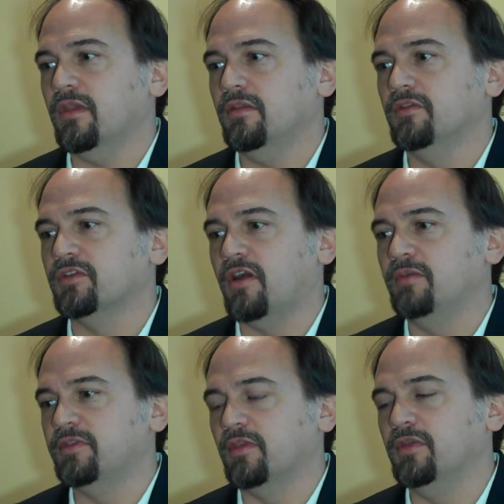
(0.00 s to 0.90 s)
there's a
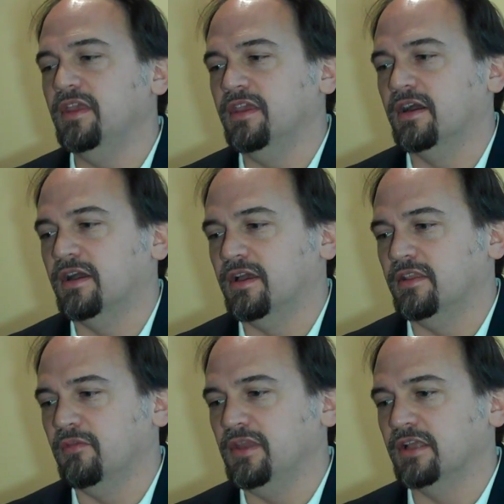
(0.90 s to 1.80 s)
concept that
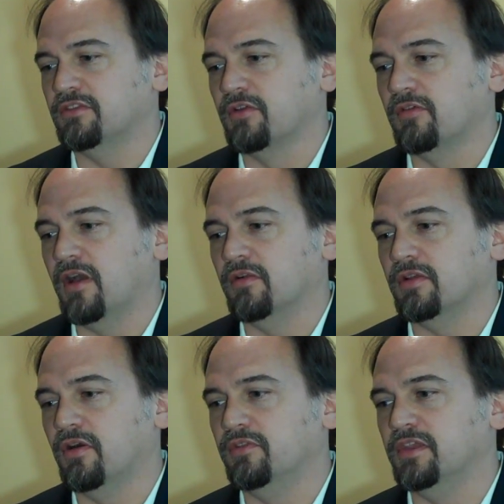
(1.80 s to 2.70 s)
we like to throw
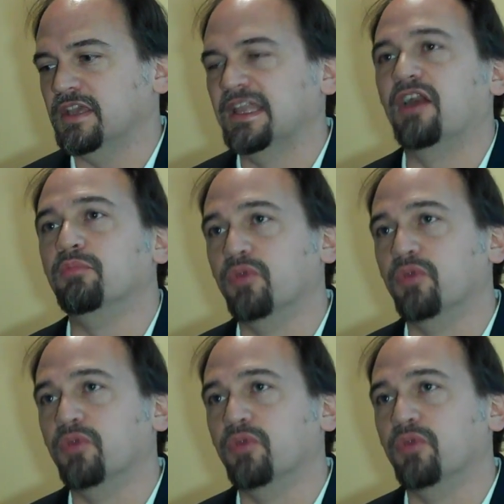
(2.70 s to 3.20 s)
around called the cloud